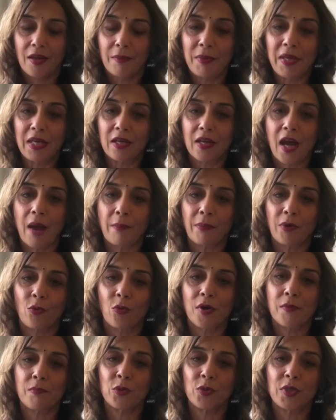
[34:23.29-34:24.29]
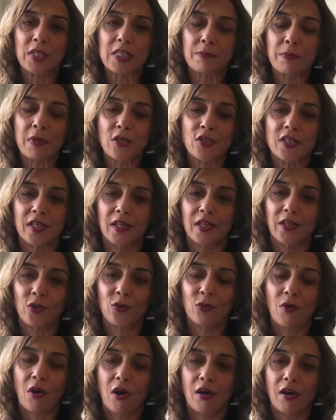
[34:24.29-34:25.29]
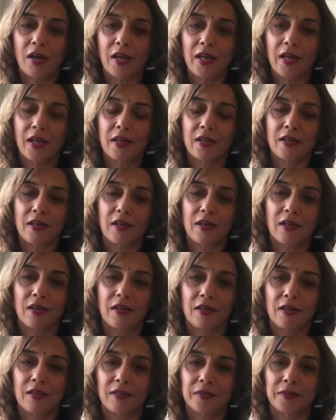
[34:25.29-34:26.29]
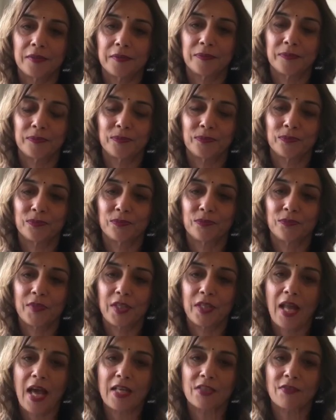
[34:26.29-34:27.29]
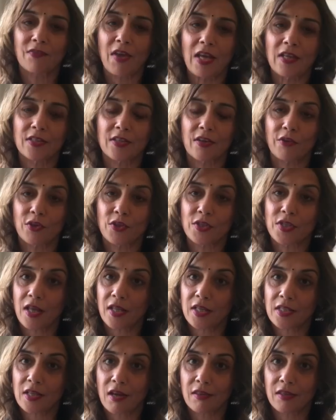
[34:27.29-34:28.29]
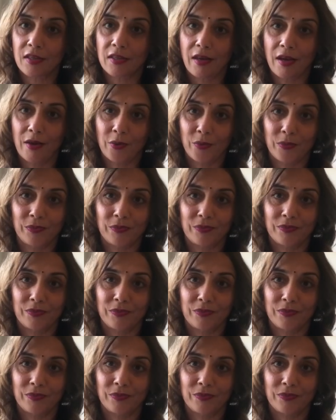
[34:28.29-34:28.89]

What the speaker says: Being a Capricorn moon especially, you are in the last phase of your Sadhisati now.